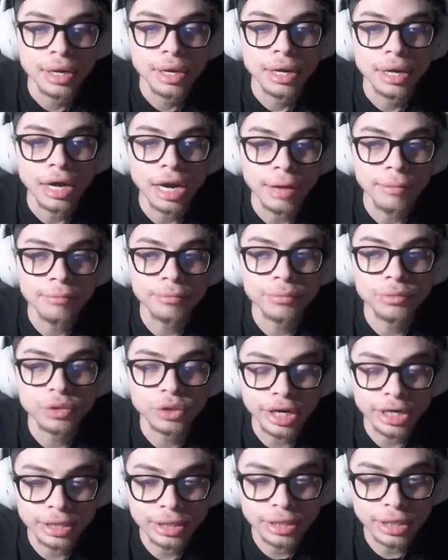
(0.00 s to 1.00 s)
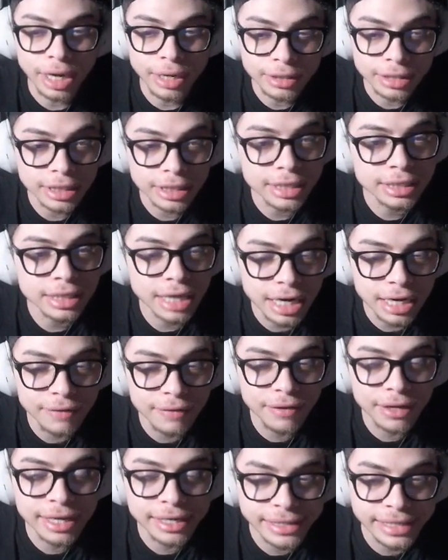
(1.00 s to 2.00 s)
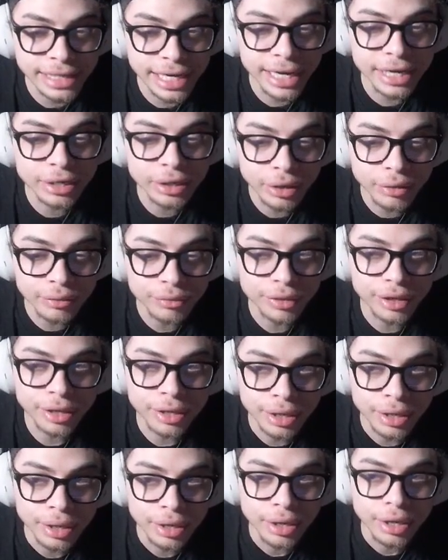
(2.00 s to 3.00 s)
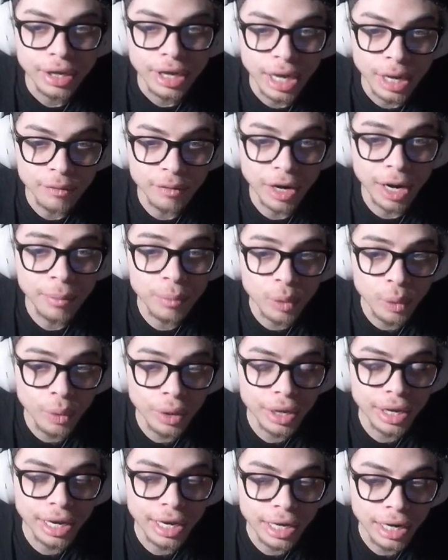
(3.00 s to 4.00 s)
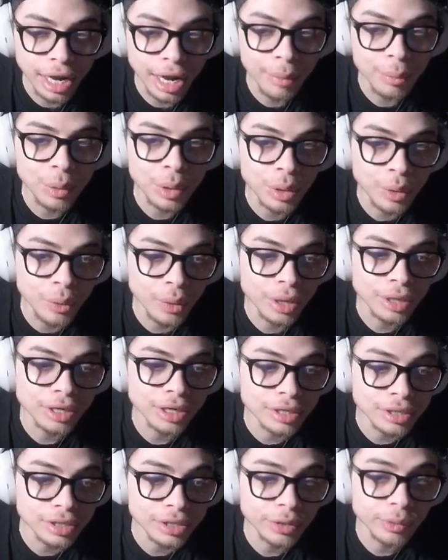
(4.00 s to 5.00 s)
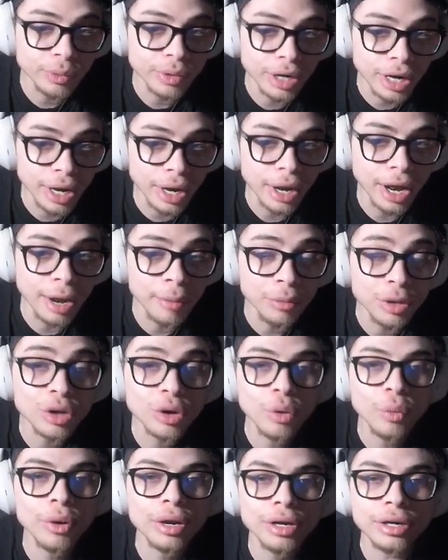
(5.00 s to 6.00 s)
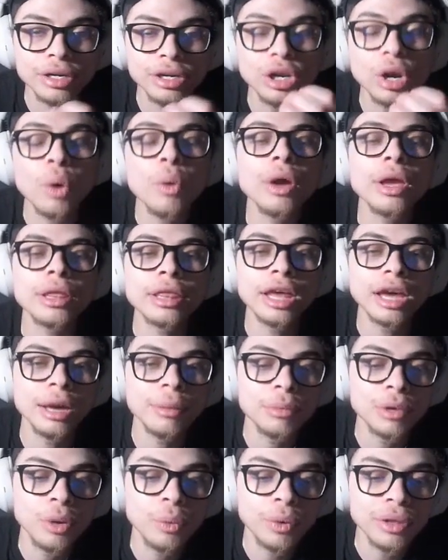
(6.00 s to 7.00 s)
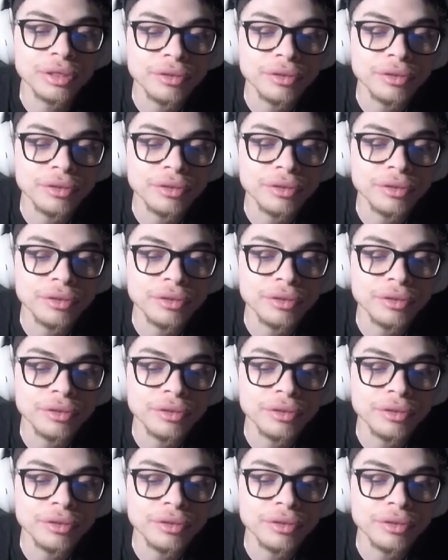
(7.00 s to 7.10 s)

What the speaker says: I'm trying to... it's kind of like a standoff. Like, if I'm going in, I'm going to go in on someone... I'm going to go in knowing that I'm going to win the